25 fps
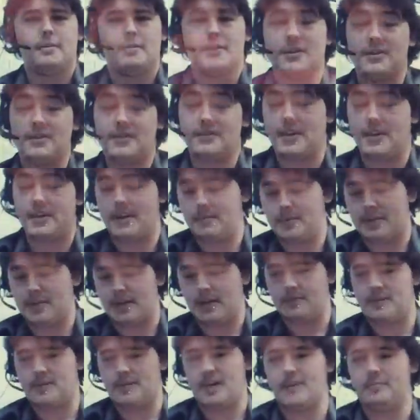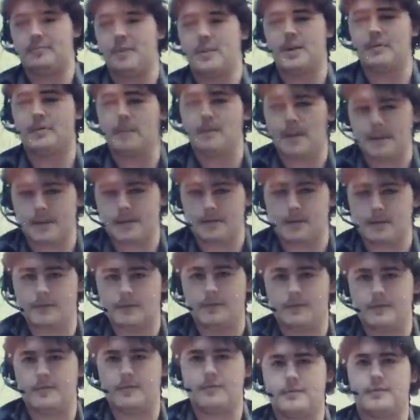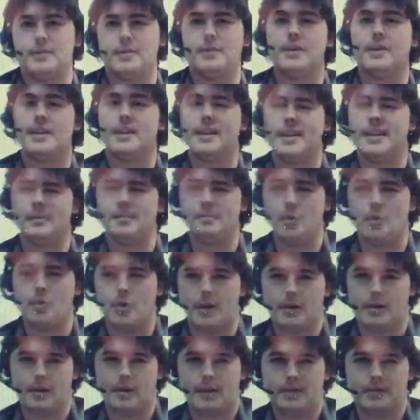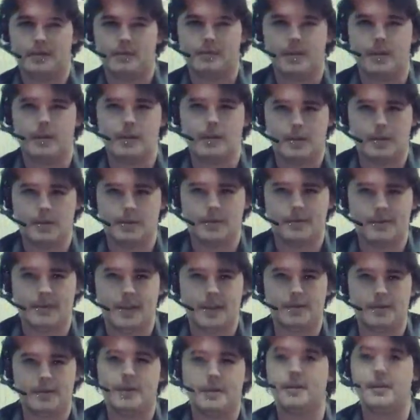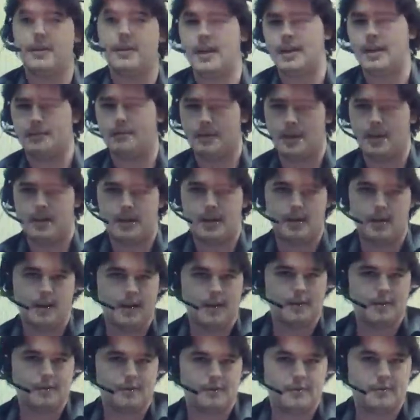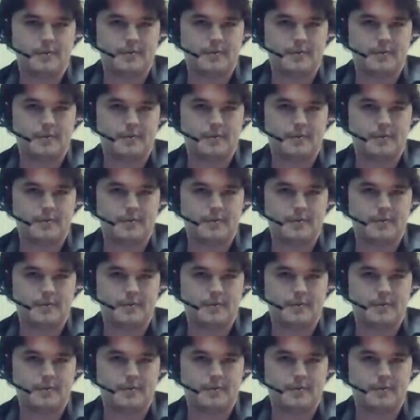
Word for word: Because the Hemis have shaft mount rockers, so you can get more aggressive with the lobe design than you can with an LS.